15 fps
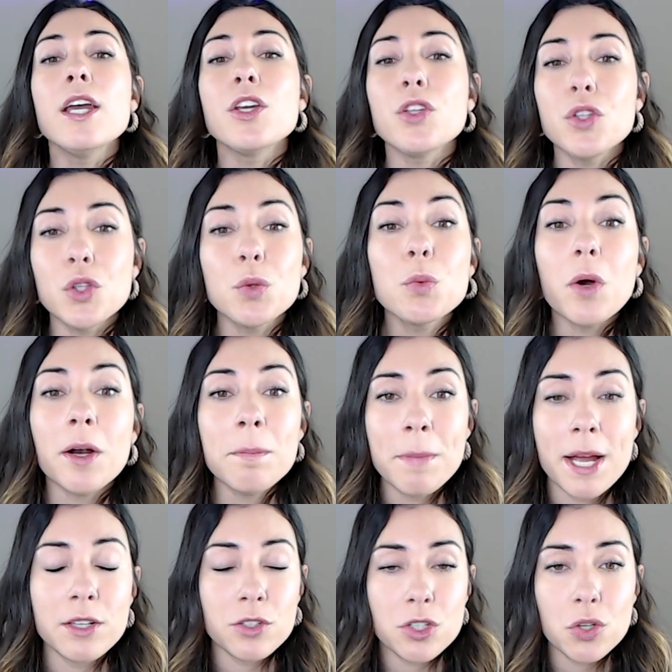you are
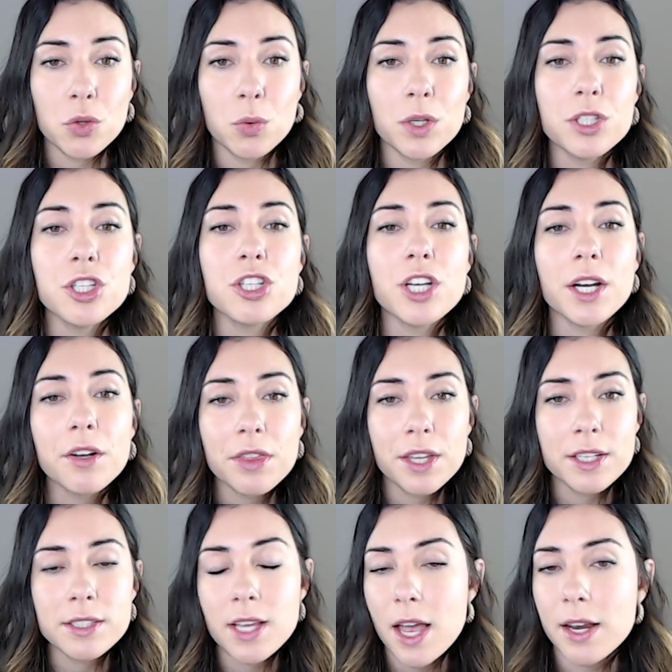meant to share
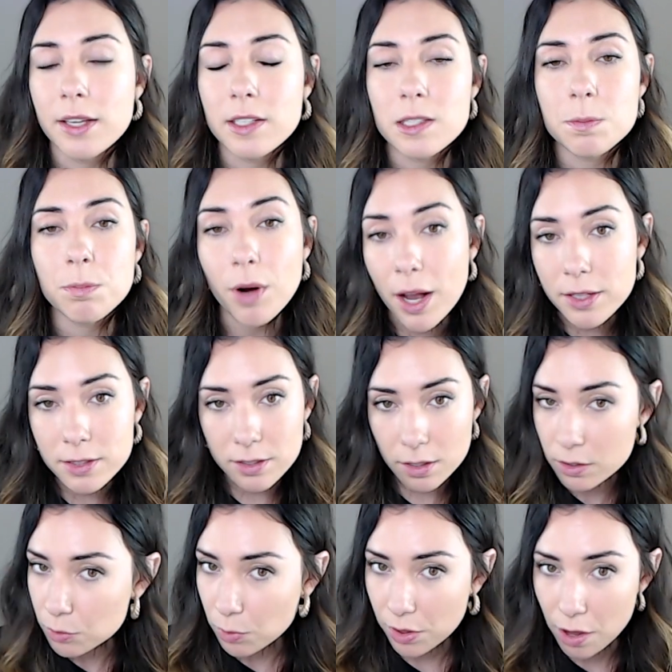this and express
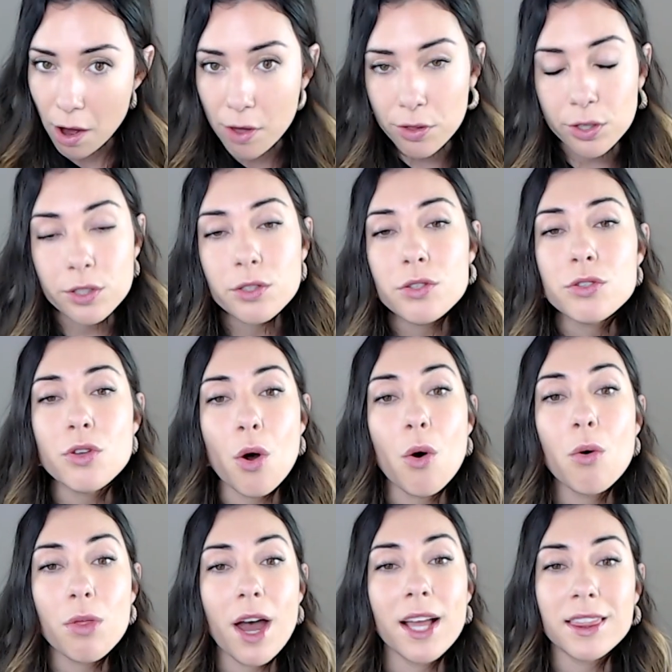this with others
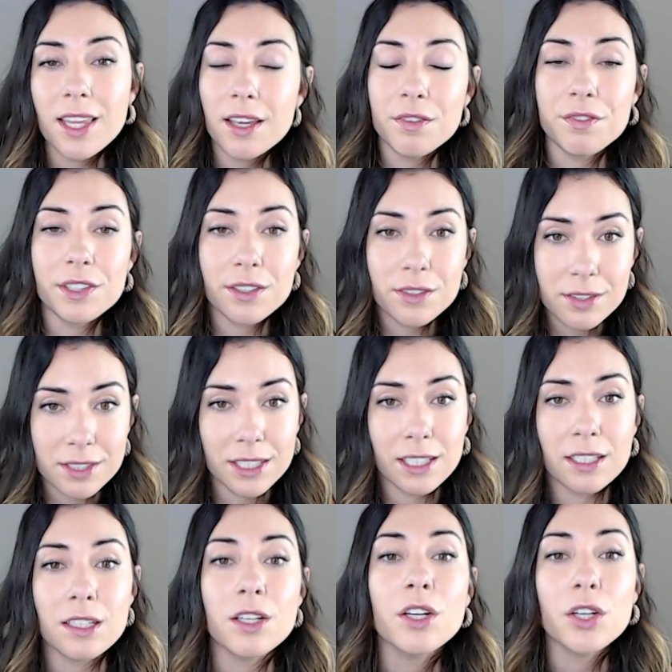so that they feel
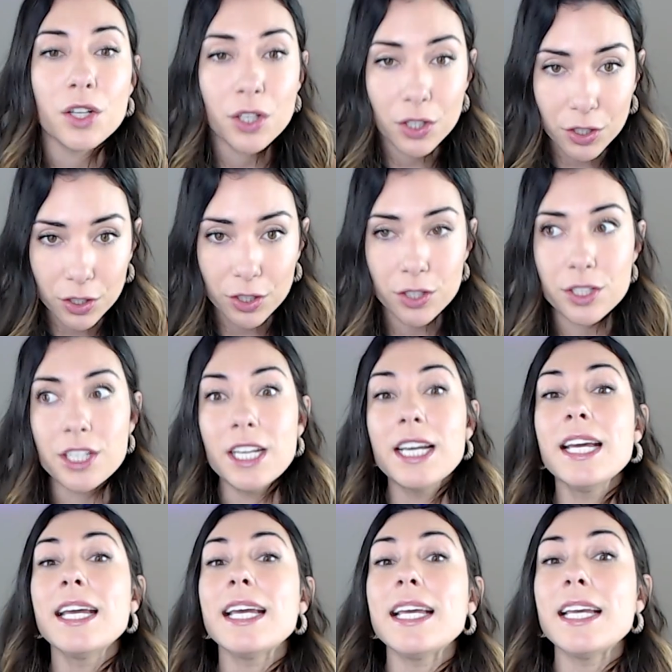seen, heard
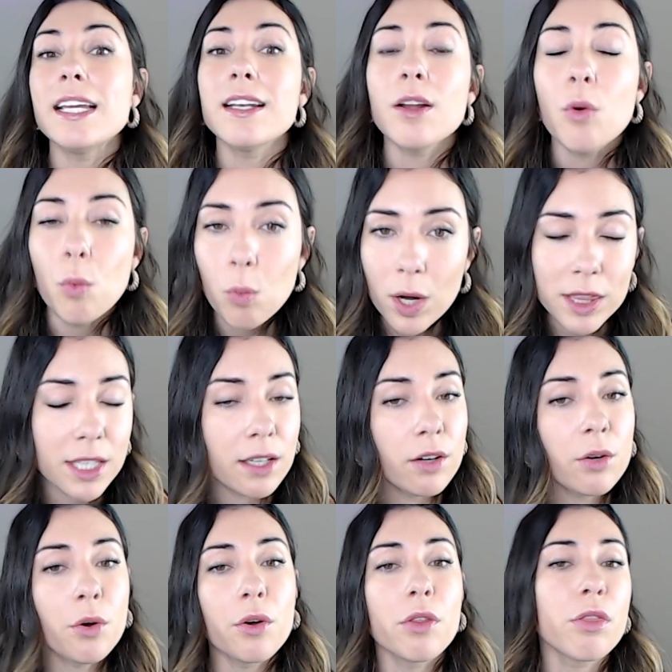in what they
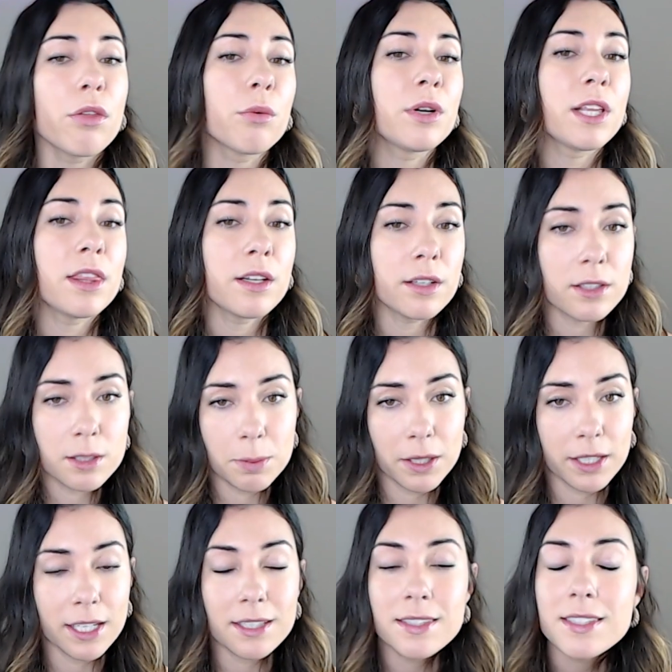are going through and in their
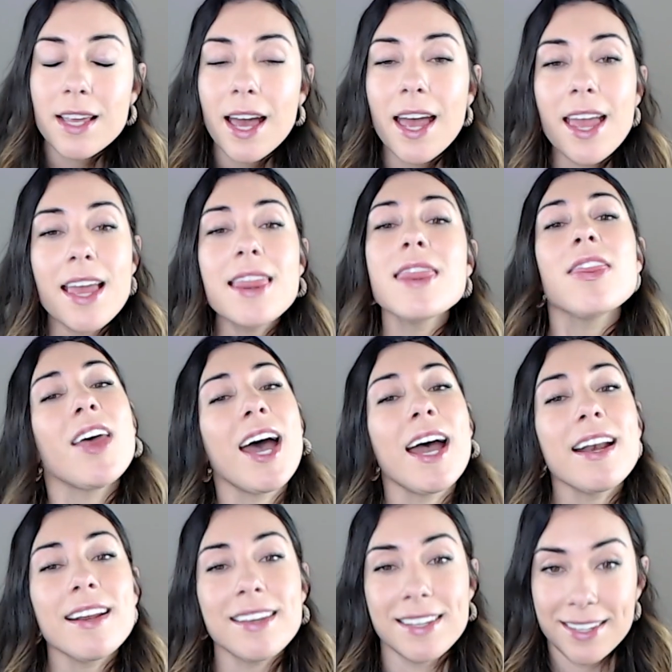experience. And
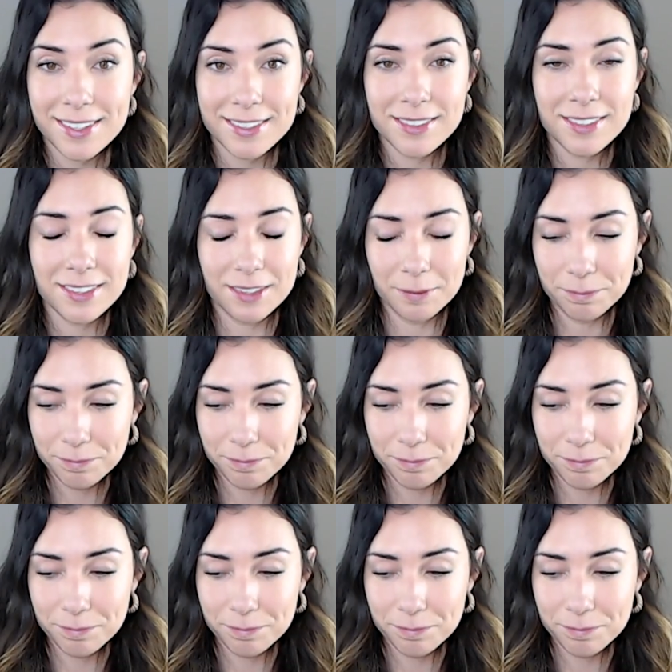that is,